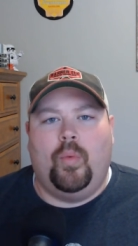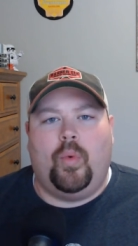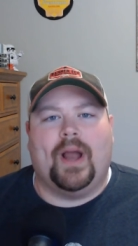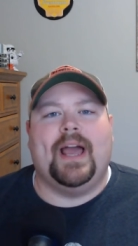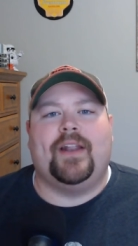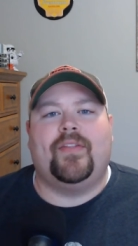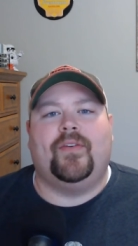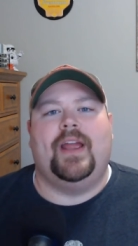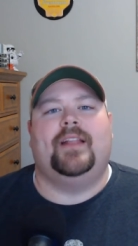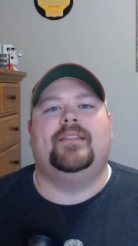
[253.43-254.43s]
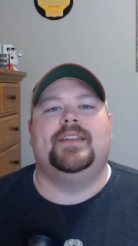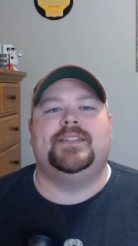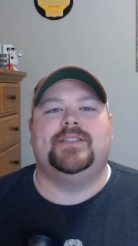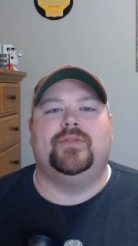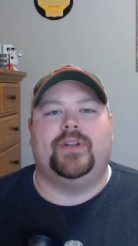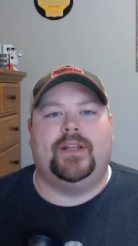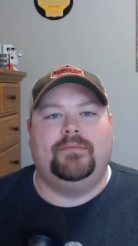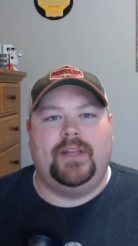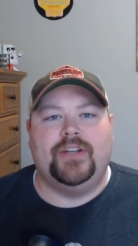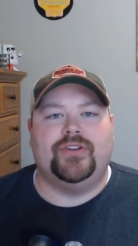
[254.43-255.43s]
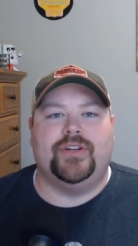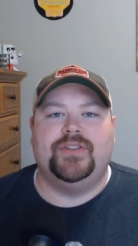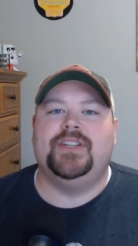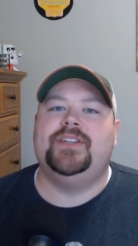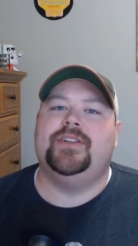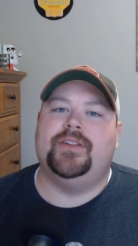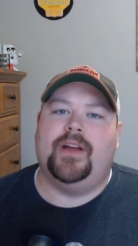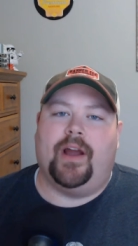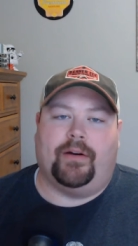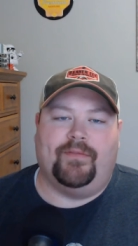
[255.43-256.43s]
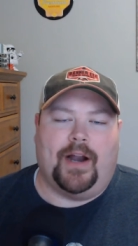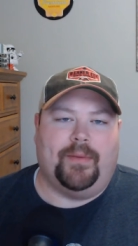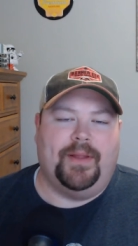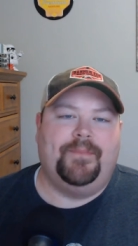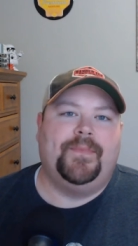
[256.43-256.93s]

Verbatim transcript: what kind of threat this is going to introduce into our environment.